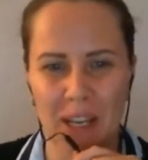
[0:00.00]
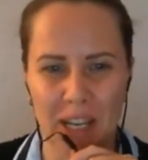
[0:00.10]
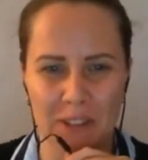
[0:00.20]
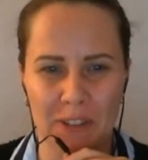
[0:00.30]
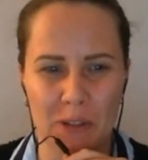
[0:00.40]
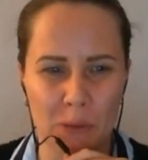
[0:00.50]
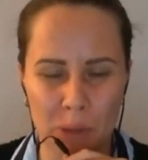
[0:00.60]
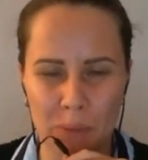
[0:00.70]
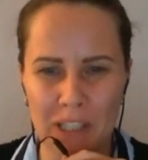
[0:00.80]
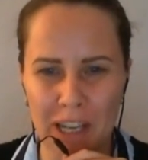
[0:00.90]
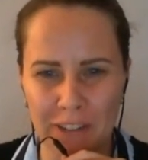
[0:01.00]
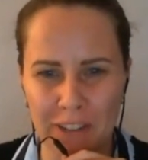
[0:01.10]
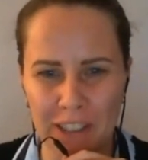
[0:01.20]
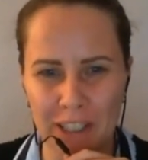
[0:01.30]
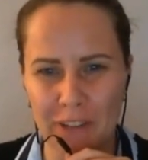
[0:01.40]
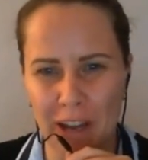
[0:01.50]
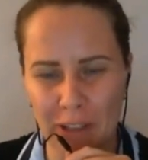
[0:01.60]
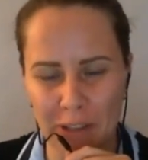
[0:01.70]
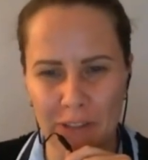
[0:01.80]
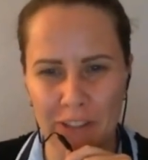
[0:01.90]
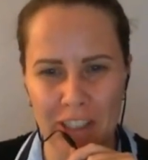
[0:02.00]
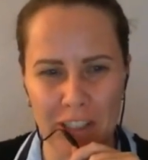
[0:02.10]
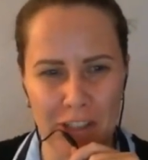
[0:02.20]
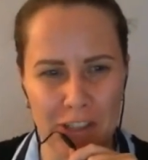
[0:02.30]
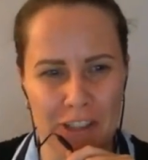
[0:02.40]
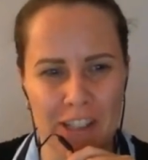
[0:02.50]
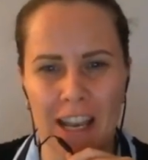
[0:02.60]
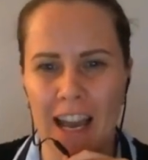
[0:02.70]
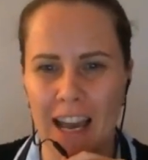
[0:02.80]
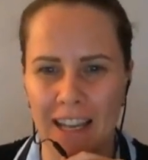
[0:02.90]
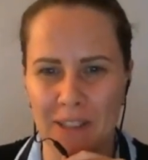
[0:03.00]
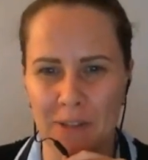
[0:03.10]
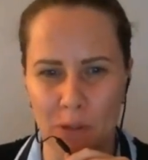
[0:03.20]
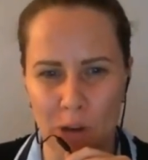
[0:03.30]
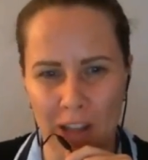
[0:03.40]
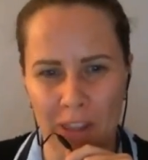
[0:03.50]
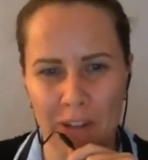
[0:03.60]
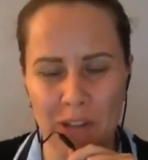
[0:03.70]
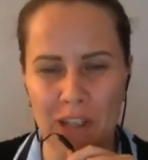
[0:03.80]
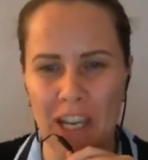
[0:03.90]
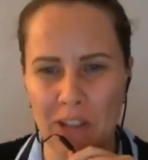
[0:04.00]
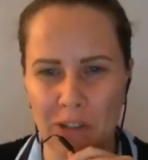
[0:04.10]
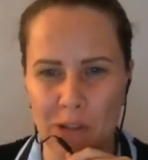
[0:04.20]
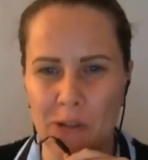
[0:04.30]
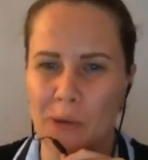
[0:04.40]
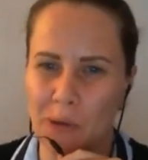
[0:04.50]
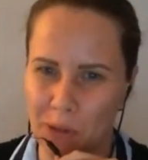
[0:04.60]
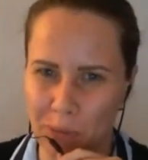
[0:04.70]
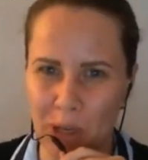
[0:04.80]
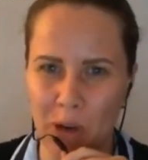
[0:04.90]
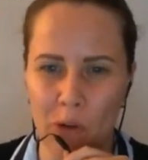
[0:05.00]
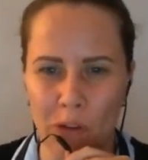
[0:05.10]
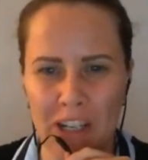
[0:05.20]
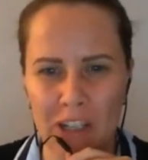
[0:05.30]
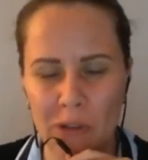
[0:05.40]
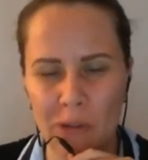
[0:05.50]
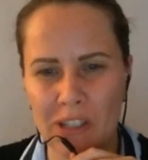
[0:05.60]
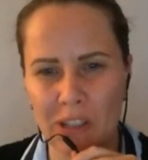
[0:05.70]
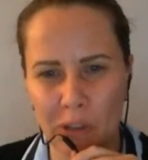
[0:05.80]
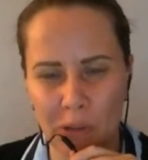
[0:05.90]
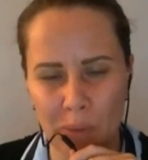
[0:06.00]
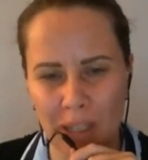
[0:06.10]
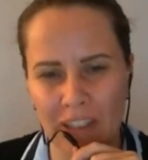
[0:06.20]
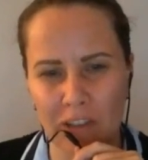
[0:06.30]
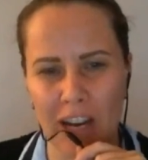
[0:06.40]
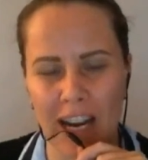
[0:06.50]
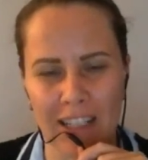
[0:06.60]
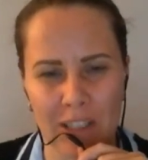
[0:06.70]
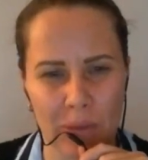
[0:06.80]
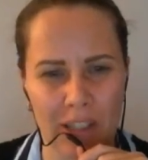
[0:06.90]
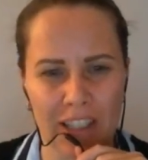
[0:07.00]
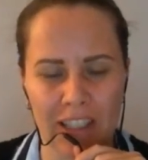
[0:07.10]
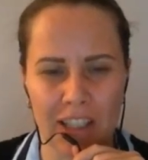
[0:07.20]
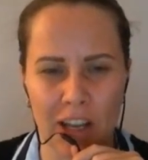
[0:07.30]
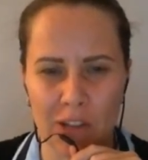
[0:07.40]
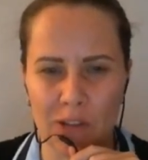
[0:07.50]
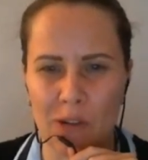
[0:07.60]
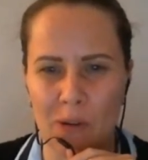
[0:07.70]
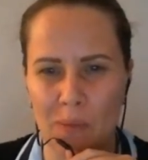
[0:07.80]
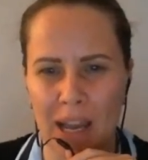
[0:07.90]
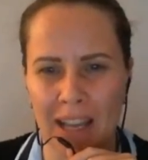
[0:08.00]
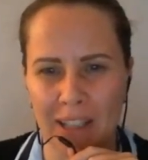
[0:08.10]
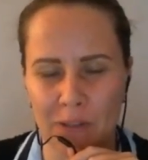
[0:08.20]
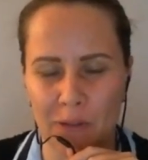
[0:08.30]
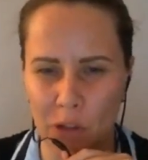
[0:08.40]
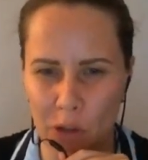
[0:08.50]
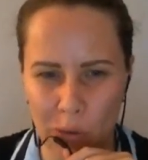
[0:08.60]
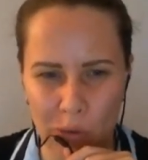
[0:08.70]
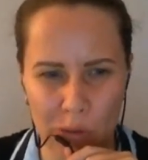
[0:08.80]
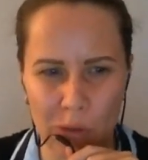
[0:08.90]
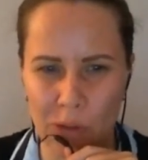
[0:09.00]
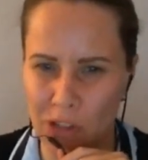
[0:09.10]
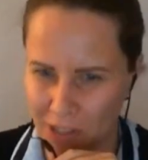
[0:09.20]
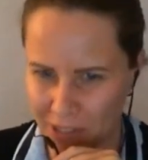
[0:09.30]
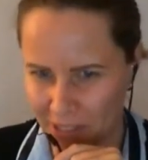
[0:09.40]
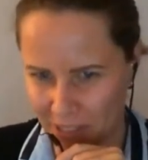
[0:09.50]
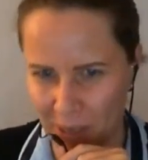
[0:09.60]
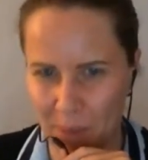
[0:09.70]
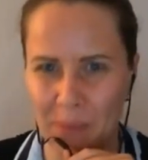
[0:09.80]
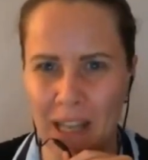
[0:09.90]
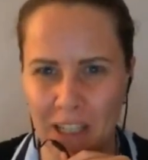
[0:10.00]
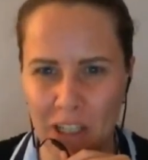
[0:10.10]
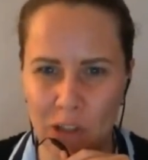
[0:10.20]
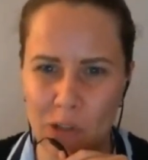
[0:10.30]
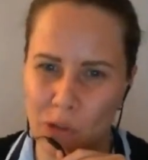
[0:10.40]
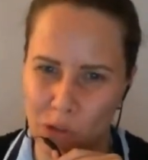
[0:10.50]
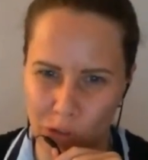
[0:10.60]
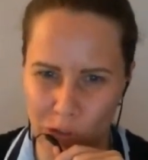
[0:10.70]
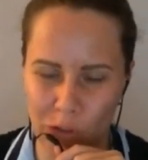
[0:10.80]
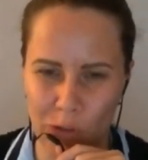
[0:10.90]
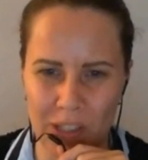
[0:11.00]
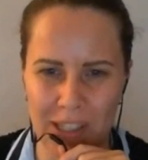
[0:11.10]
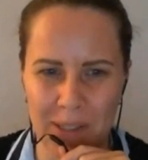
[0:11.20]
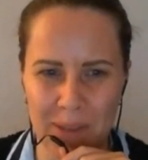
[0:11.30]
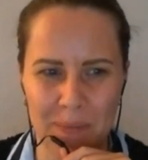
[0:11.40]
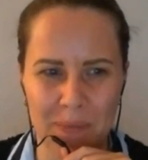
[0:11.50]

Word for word: and will be definitely valued for teachers and for other educators who are already using the augmented reality within the classroom, and for those who are just planning to introduce it.